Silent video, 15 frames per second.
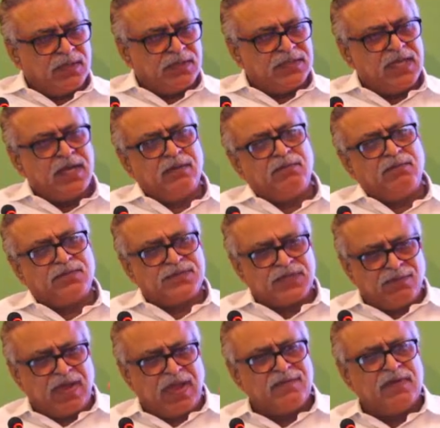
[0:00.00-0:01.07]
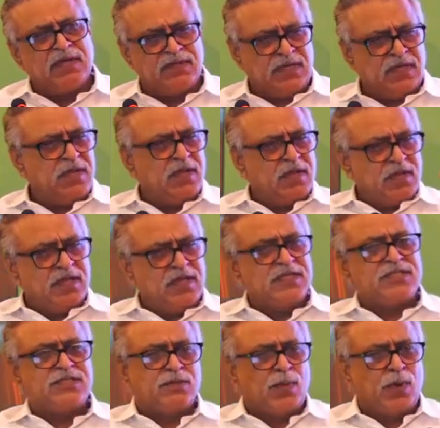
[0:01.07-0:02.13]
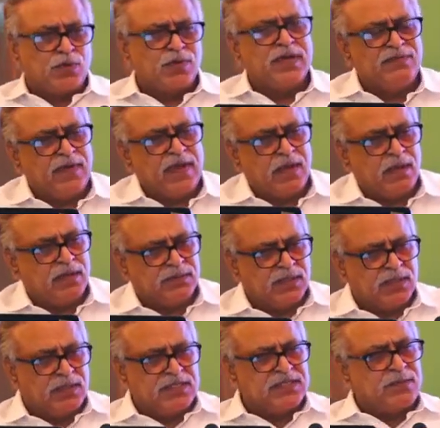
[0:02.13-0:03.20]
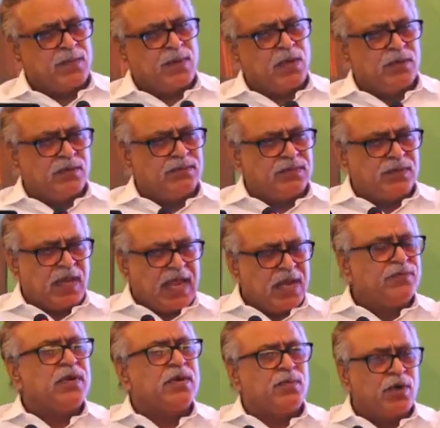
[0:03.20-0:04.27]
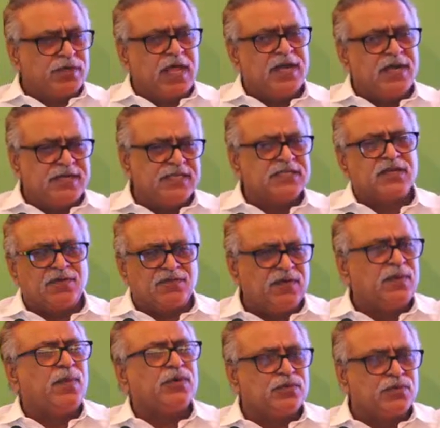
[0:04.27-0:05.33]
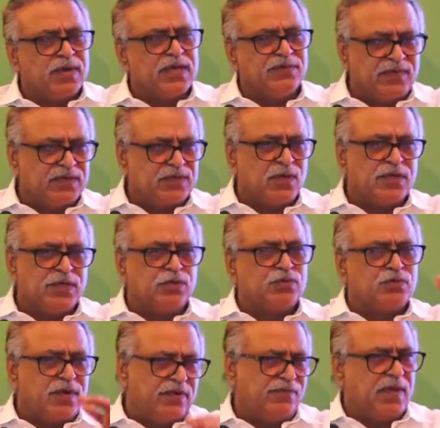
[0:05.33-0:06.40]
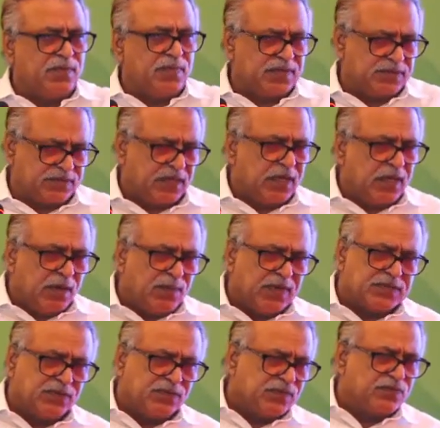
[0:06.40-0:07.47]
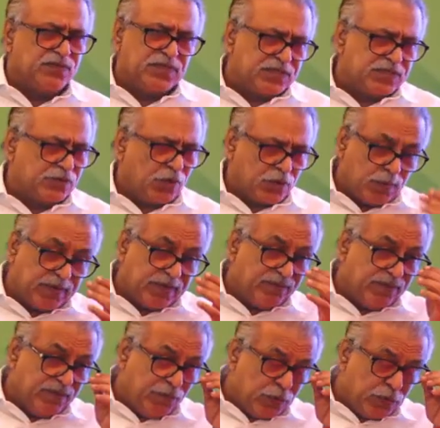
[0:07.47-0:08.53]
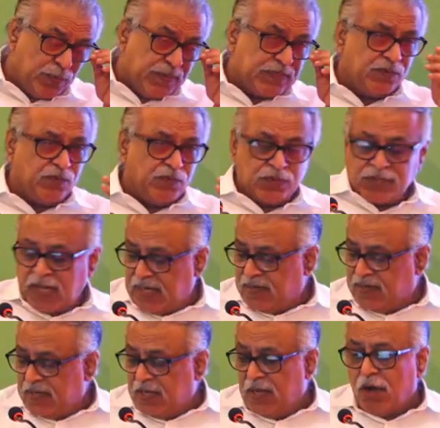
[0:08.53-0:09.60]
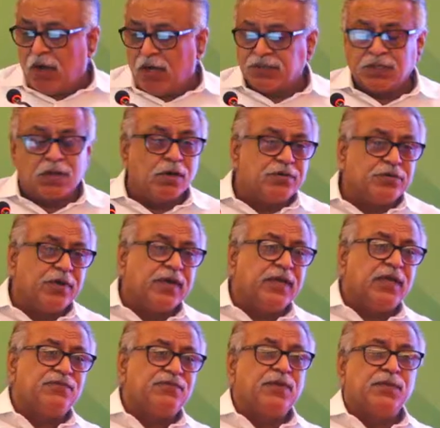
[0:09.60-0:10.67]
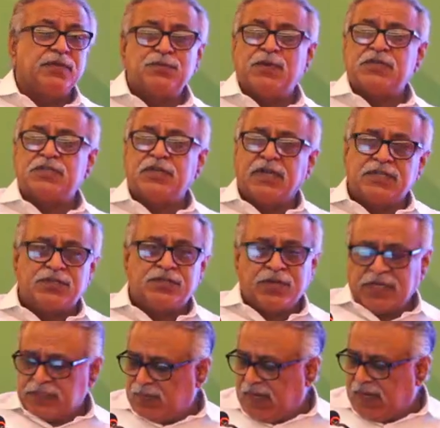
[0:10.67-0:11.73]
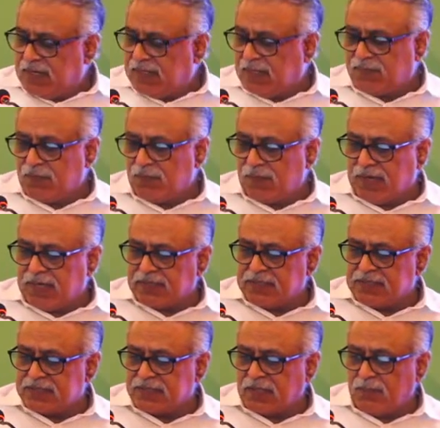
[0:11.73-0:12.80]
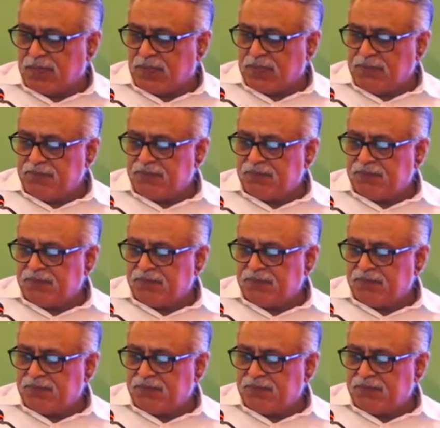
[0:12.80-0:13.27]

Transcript: their survival is about 25, the annual mortality is roughly about 20 to 25%, which we just talked about. Every 4th patient would die. On the contrary, if this patient gets transplant, if you look at this number,